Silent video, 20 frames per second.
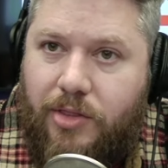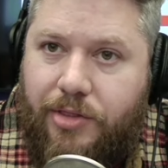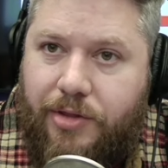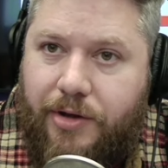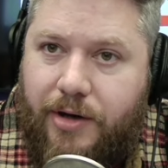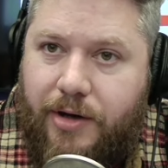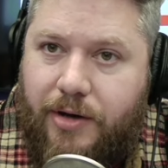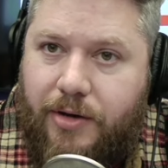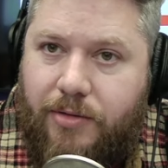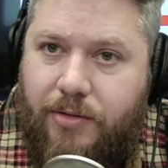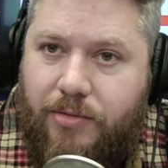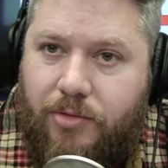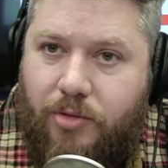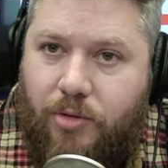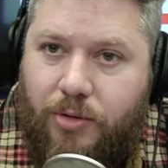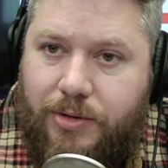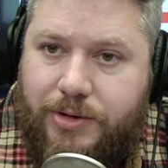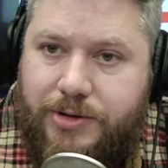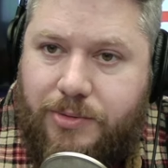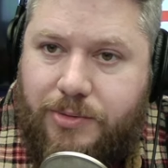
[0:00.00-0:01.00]
the
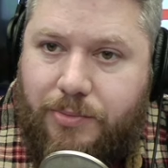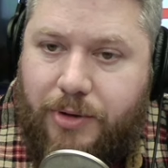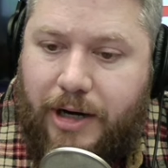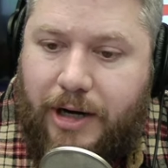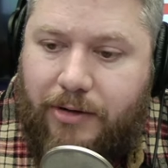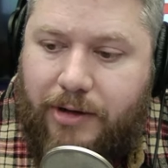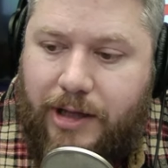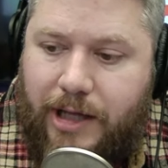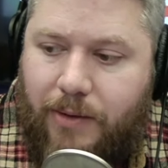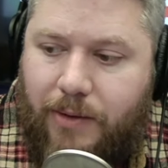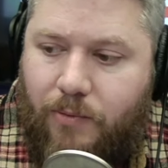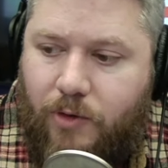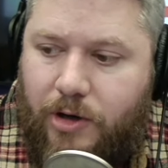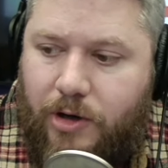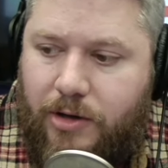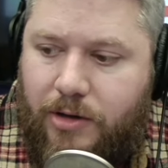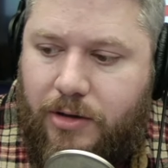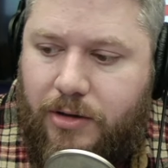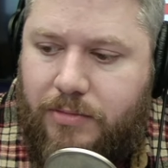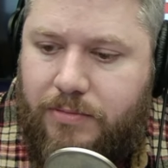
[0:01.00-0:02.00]
orange and brown game
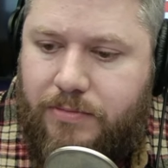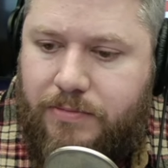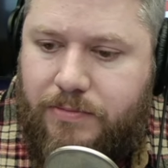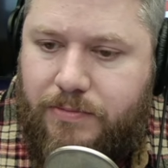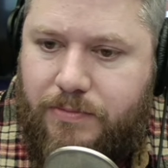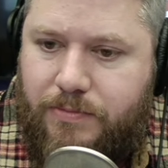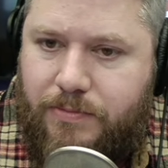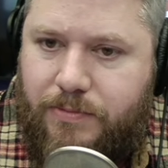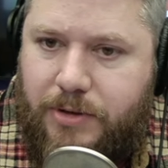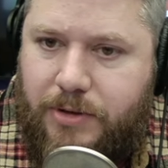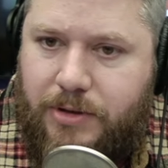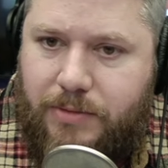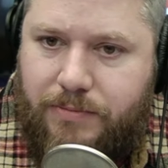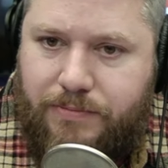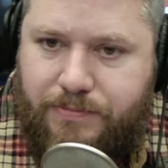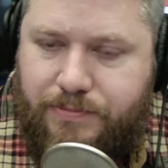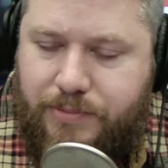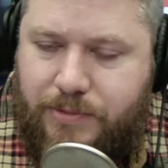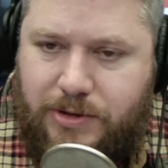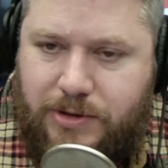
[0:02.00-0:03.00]
where
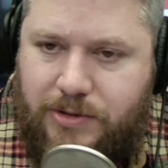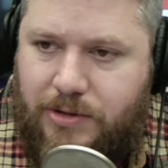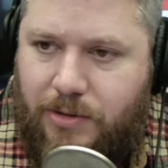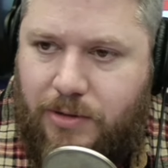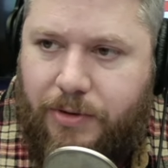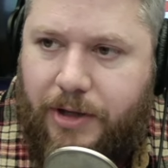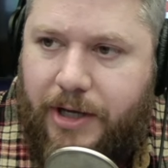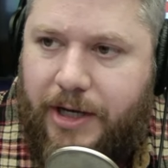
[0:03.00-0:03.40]
they're playing.